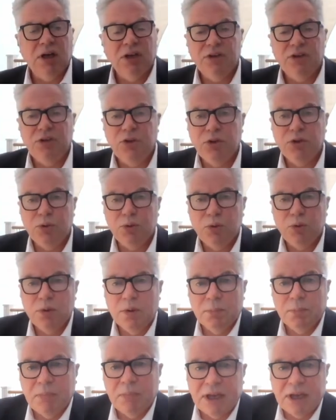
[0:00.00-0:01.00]
You
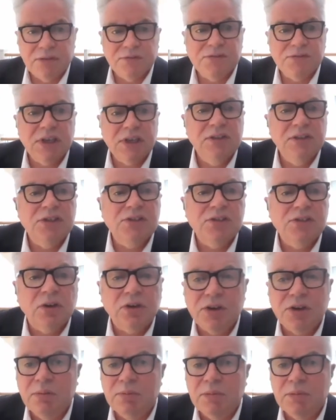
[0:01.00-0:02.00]
may have seen this
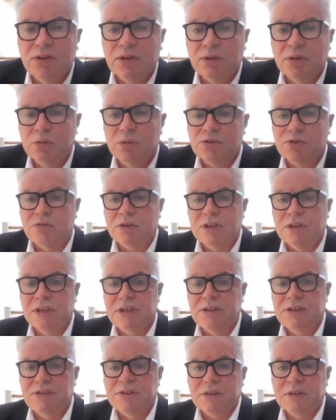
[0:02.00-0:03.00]
document that was
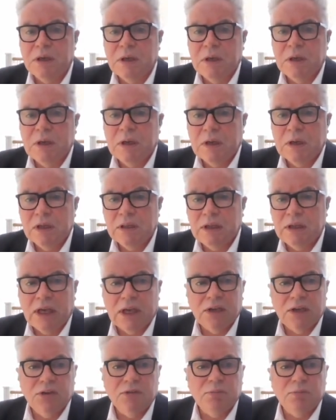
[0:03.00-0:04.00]
released at the
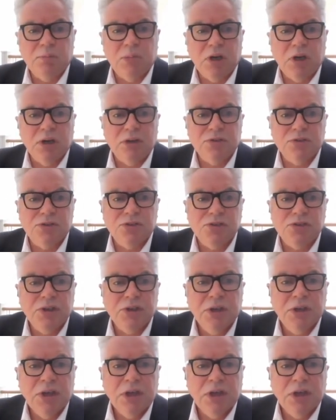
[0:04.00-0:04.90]
end of March.